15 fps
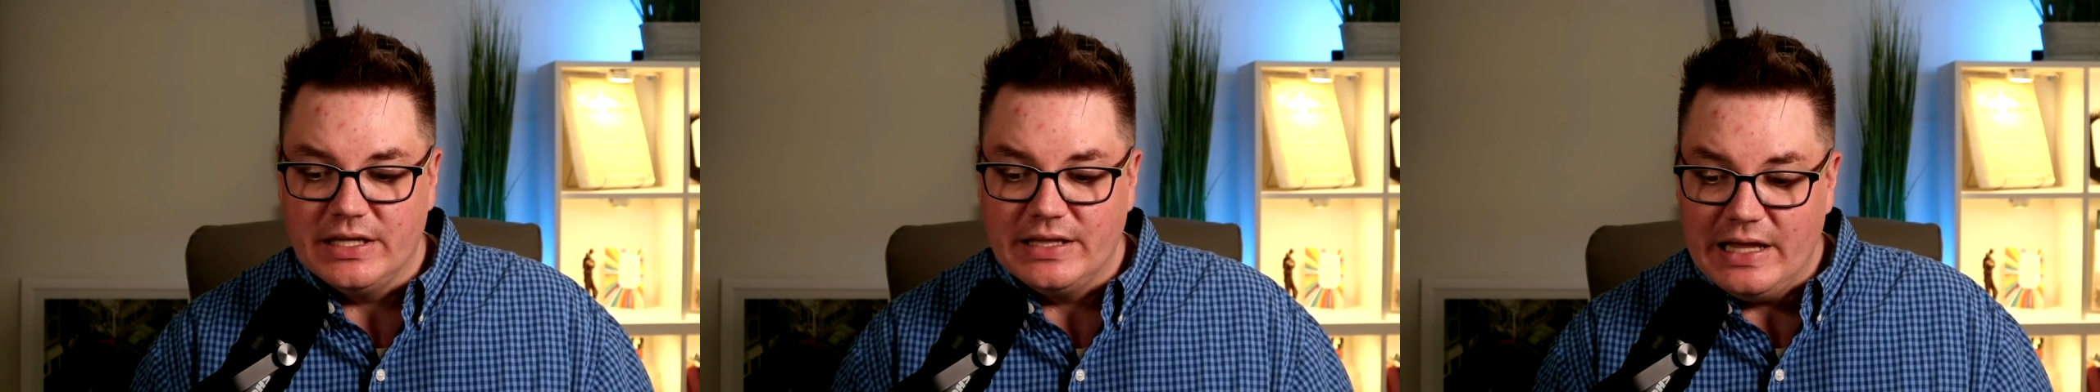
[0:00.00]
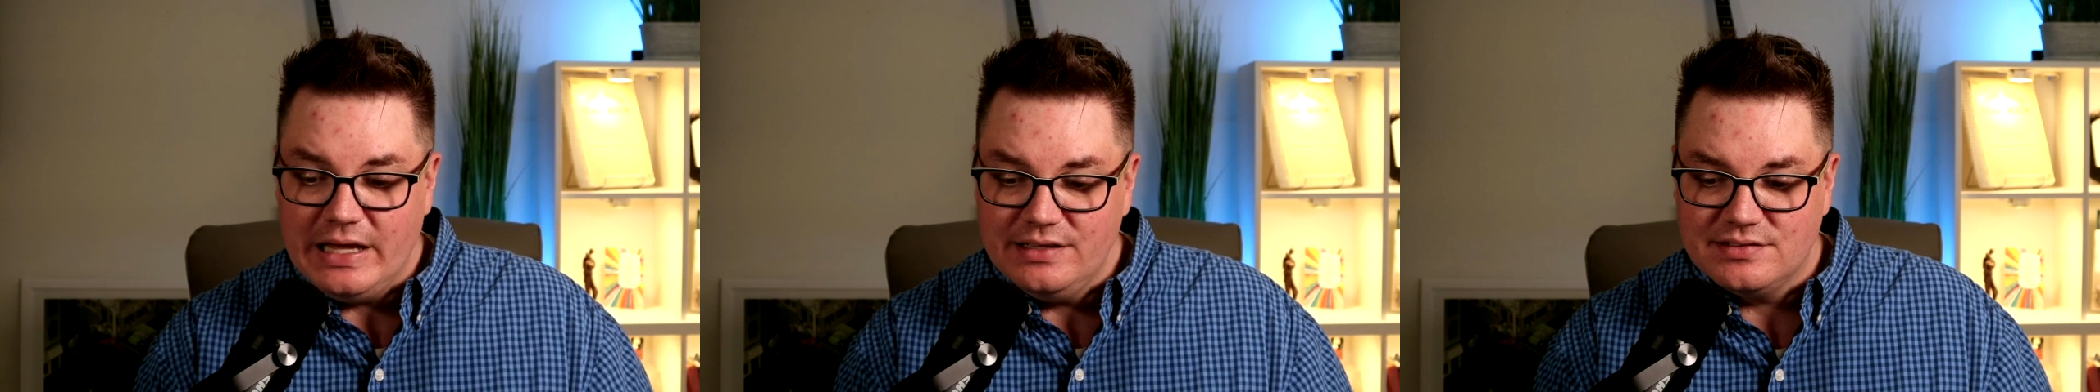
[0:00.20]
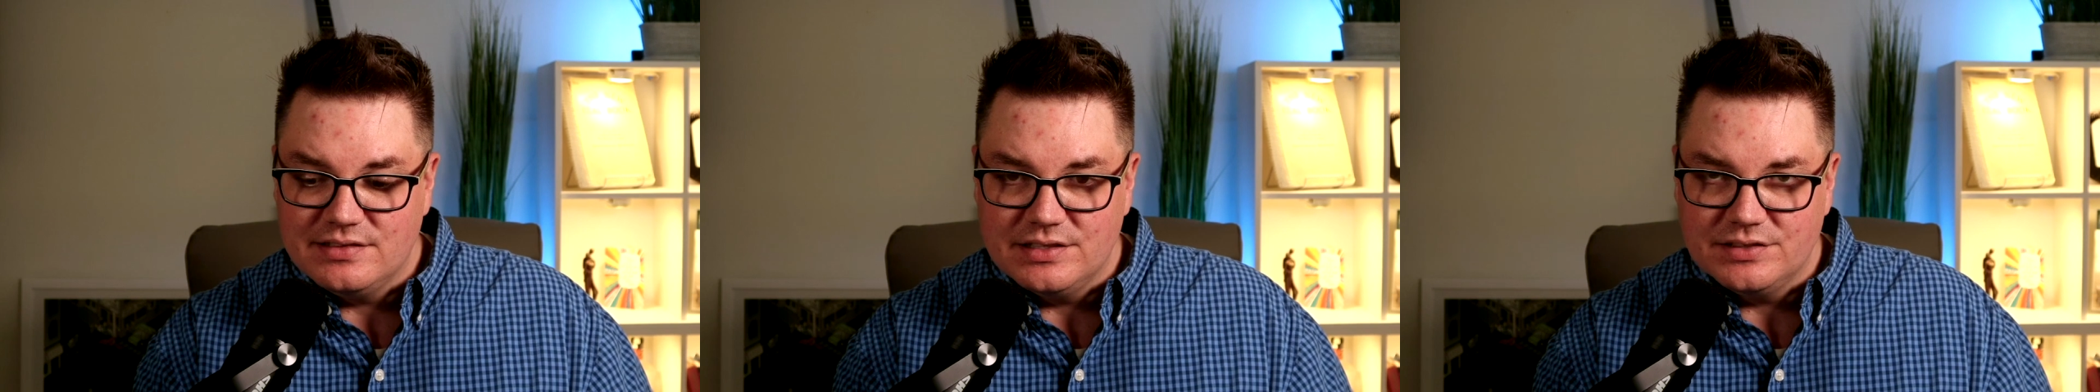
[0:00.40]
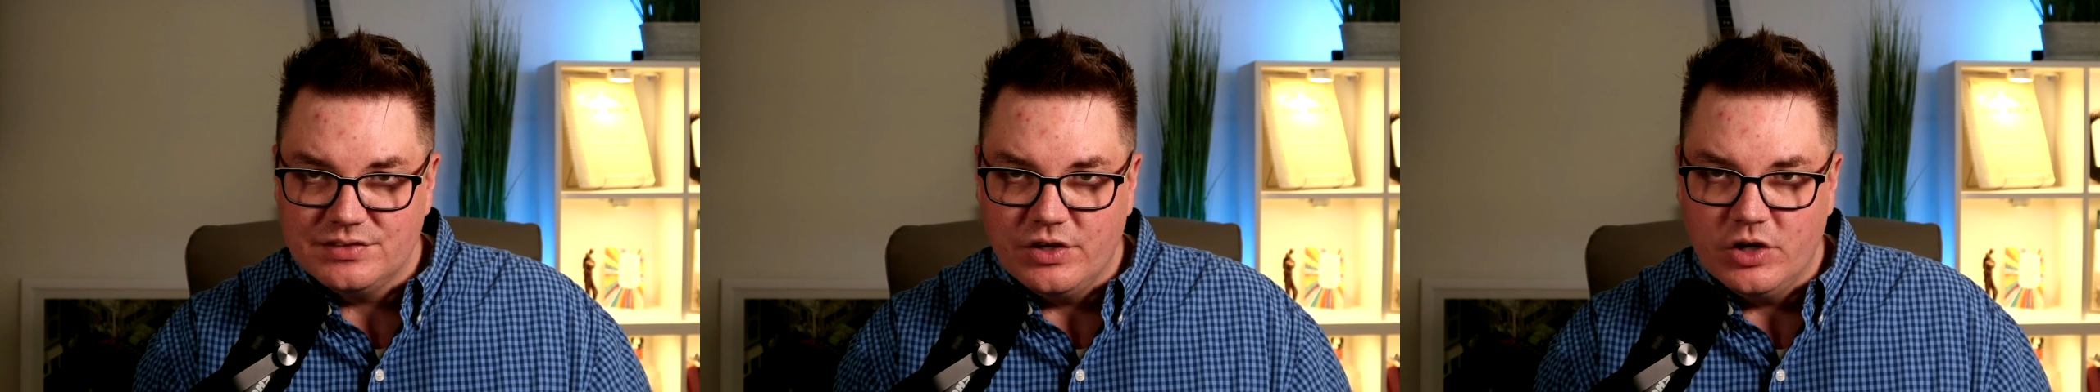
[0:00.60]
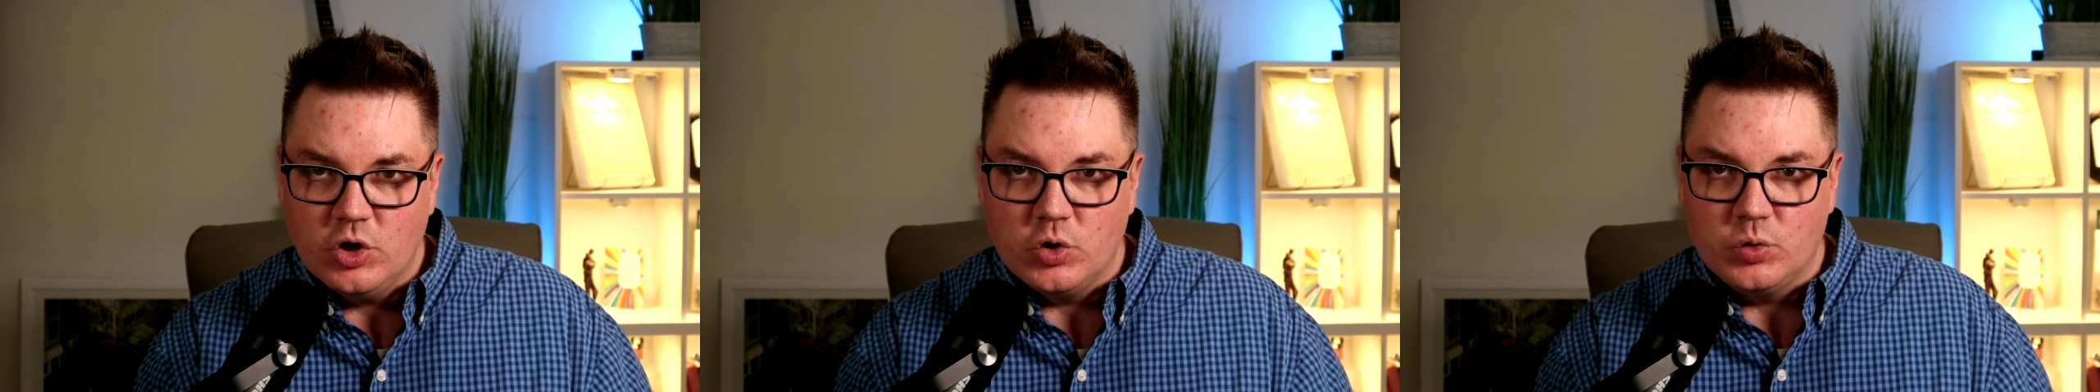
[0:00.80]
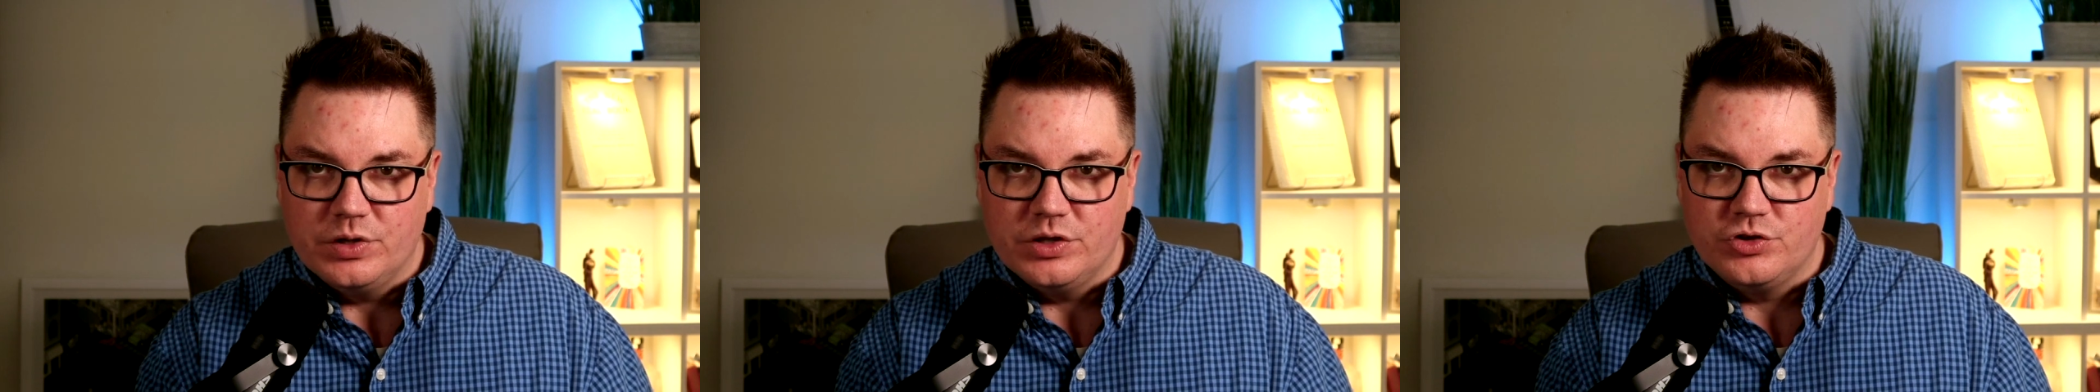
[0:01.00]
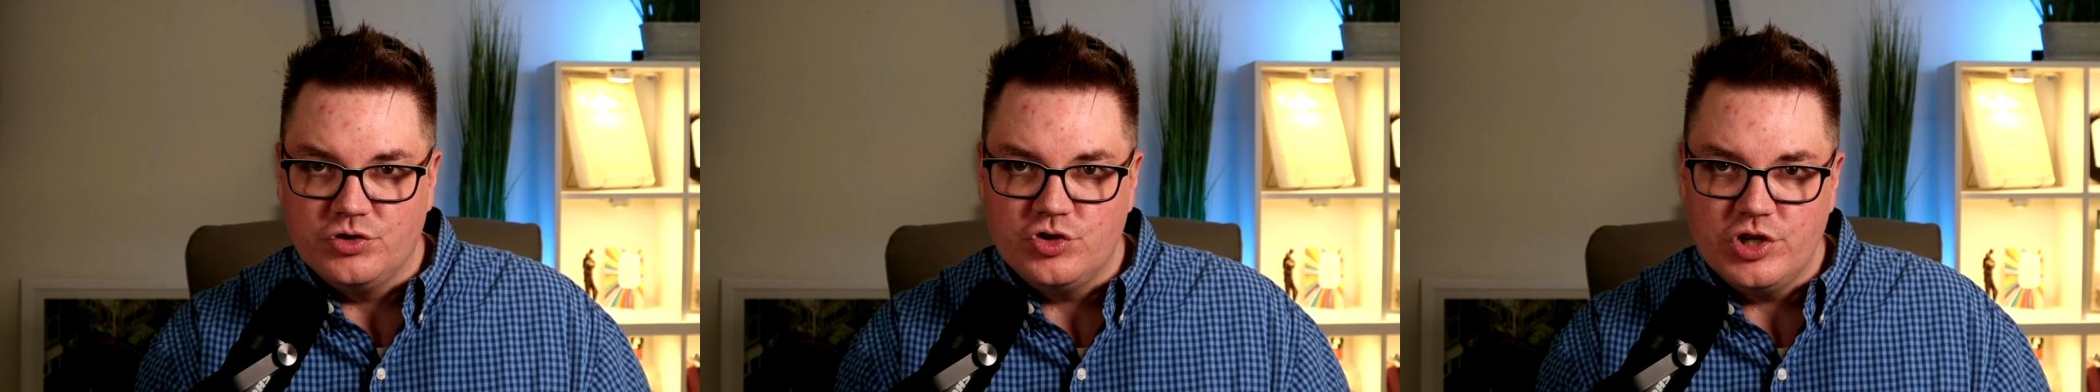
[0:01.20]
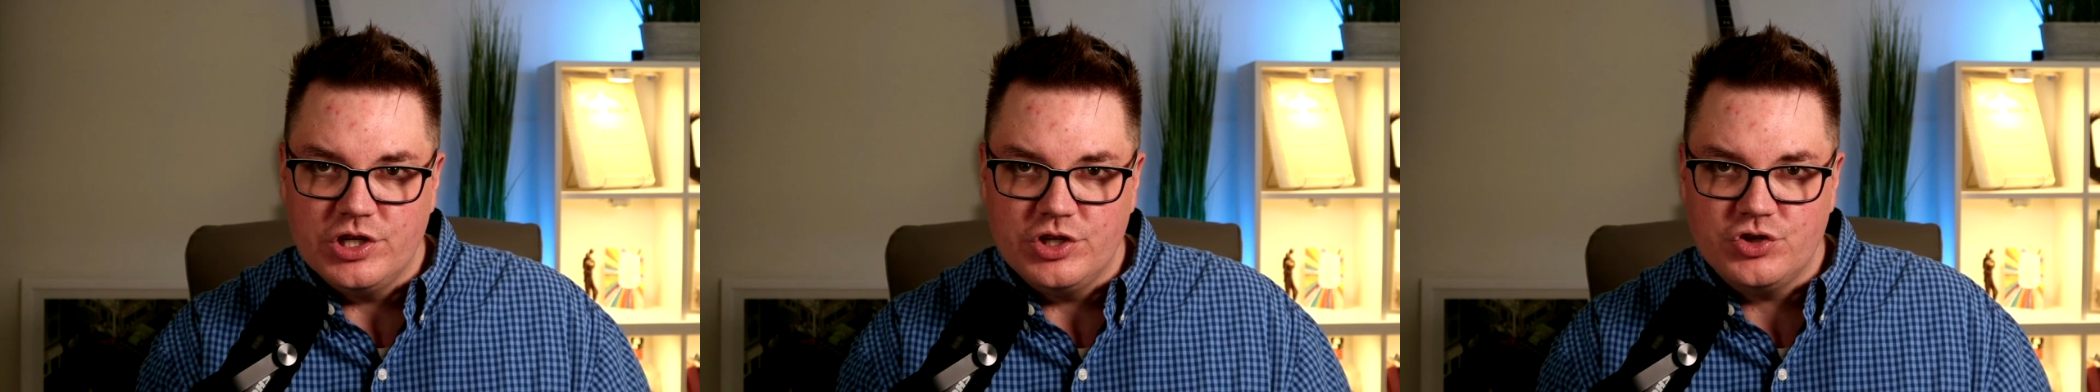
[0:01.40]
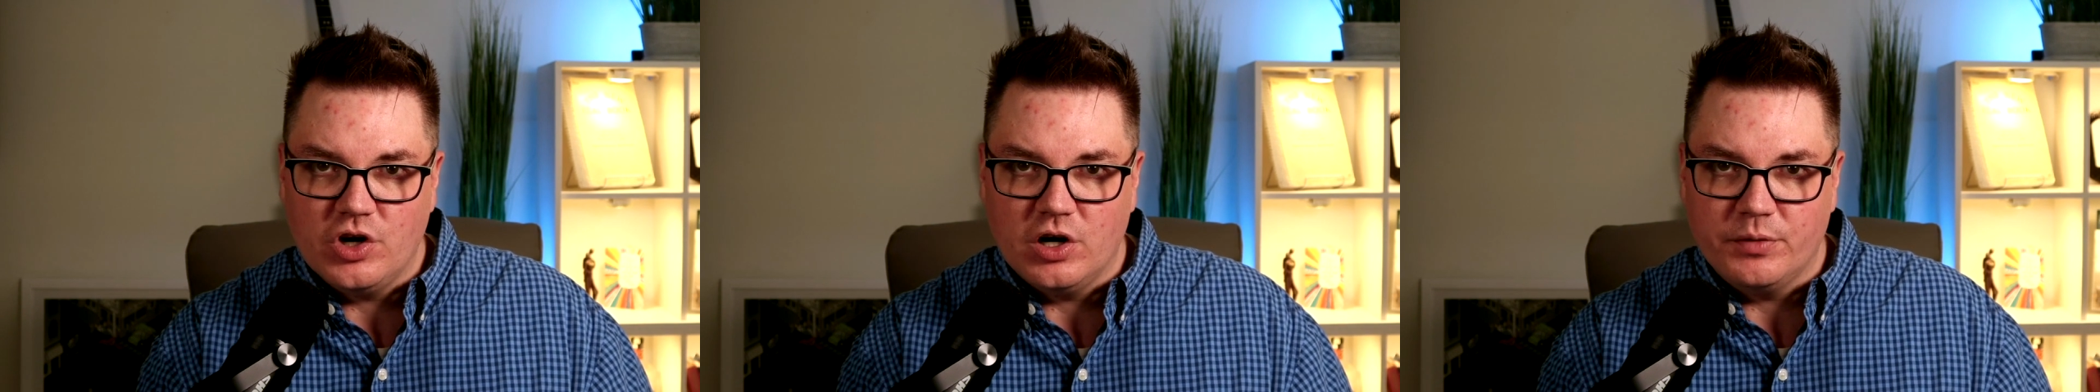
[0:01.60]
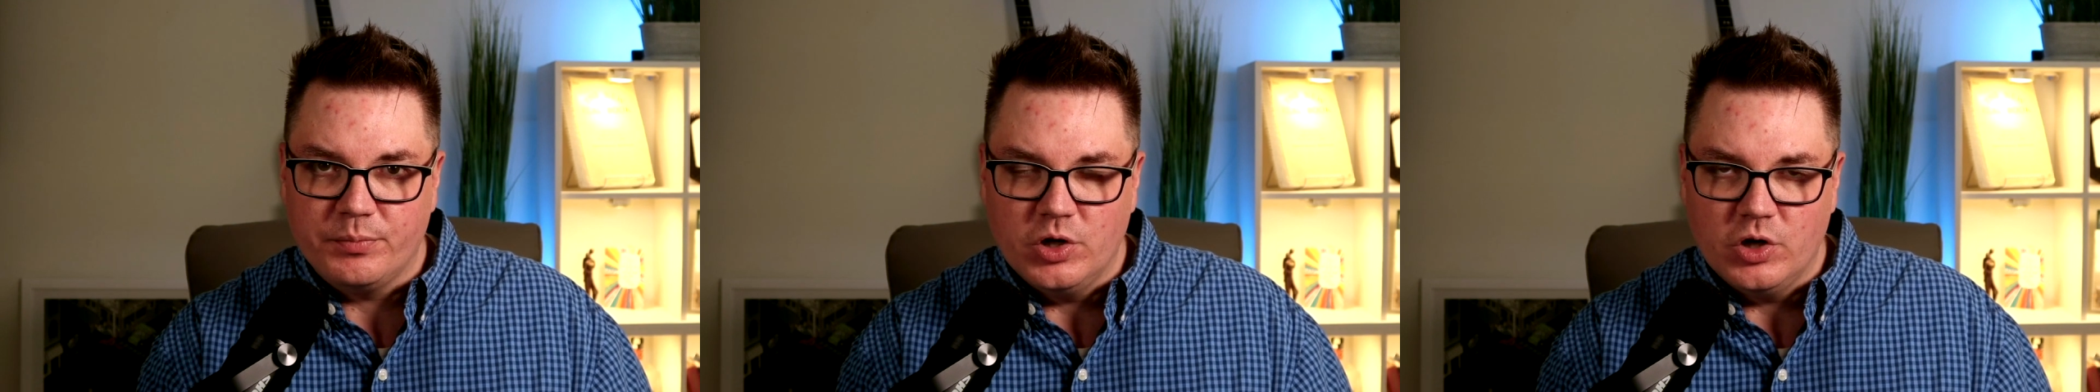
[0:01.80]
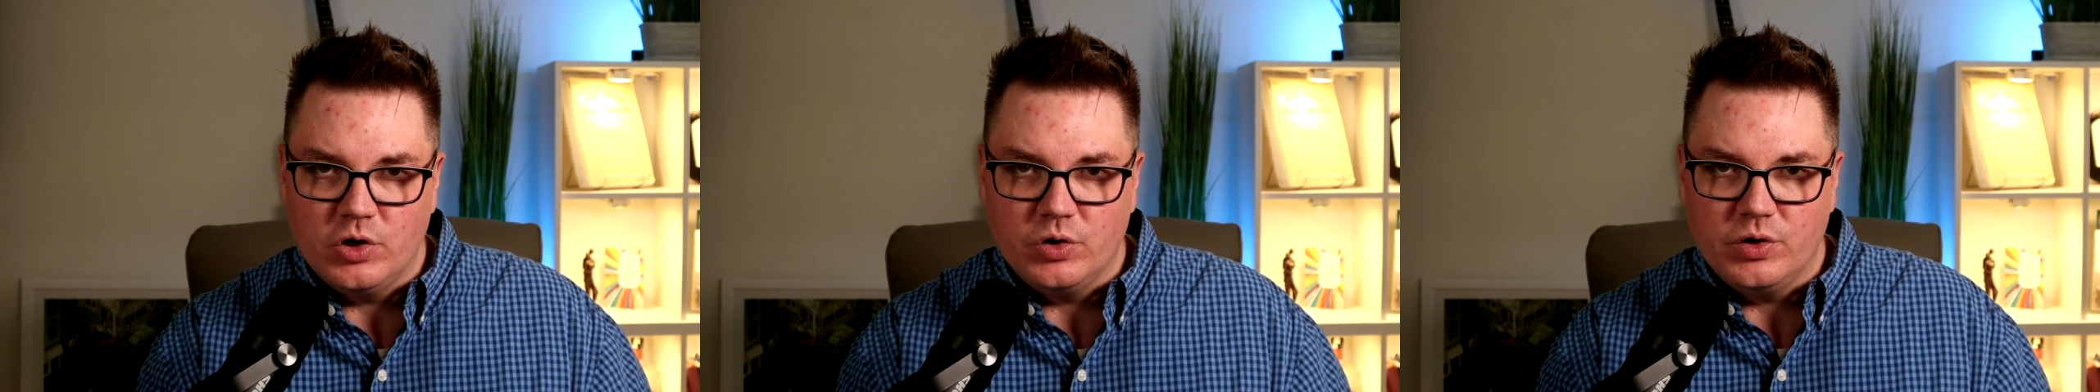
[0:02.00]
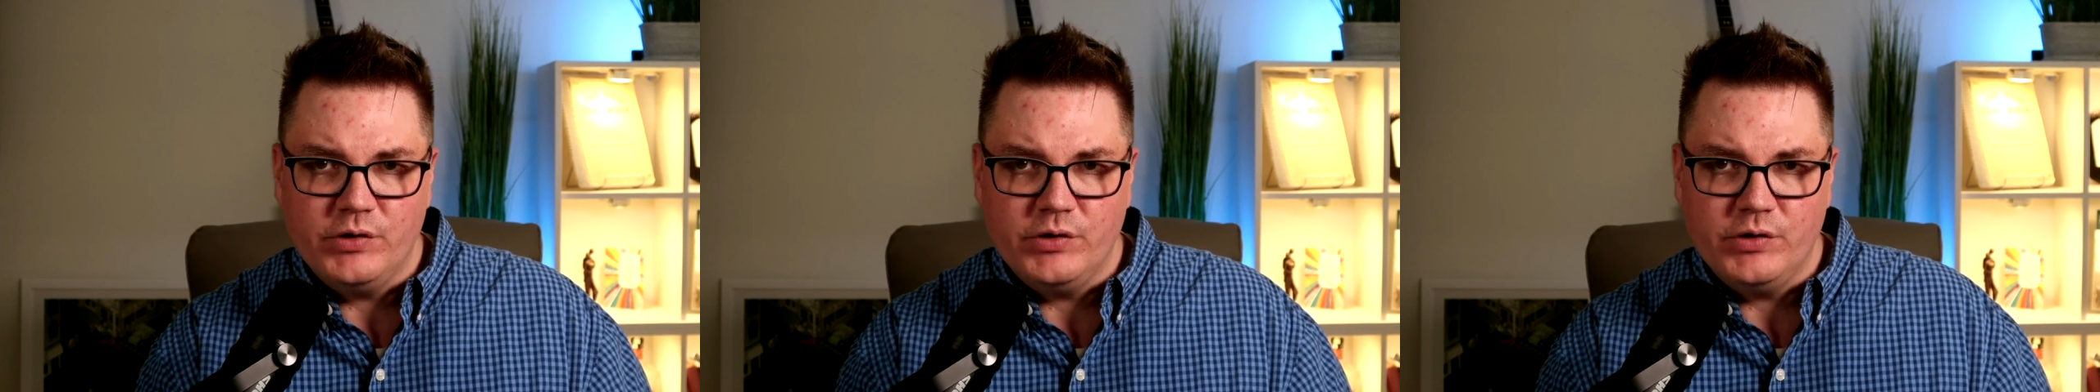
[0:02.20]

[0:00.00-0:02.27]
and that is this note, this G sharp note.